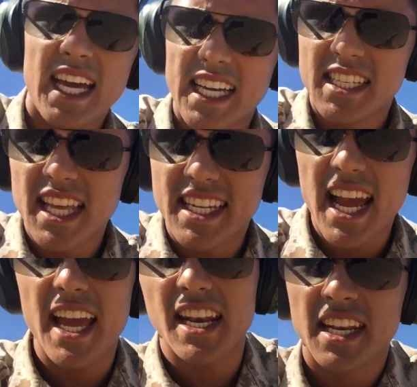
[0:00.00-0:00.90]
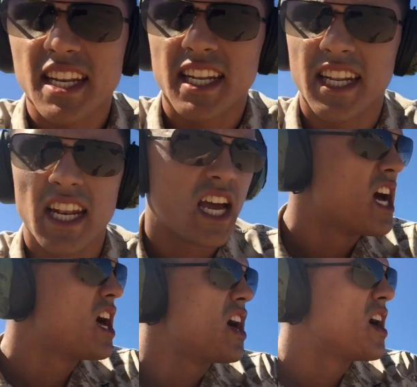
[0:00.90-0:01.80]
is the den
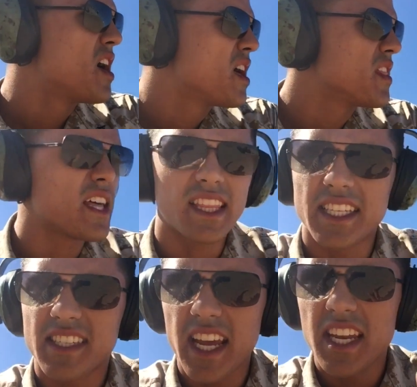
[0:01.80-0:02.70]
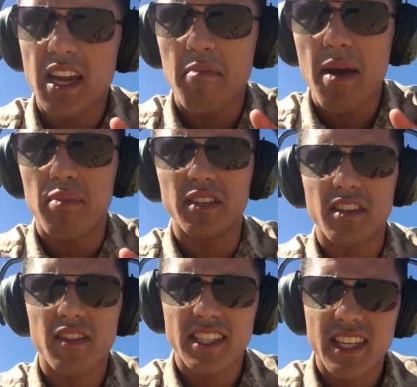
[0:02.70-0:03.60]
that the senior
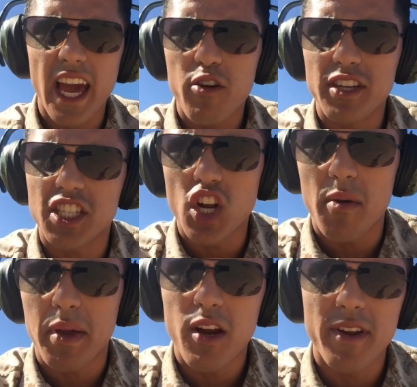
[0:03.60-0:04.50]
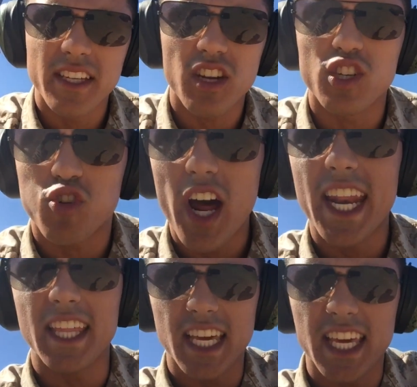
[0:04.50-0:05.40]
members of the Scoutus Sniperious are
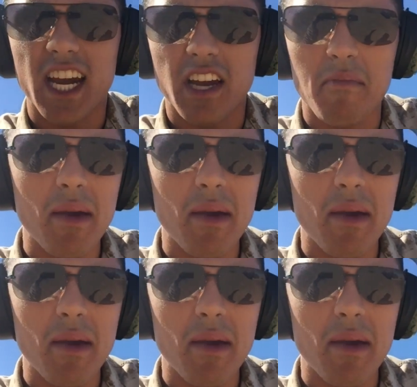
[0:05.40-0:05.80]
training their younger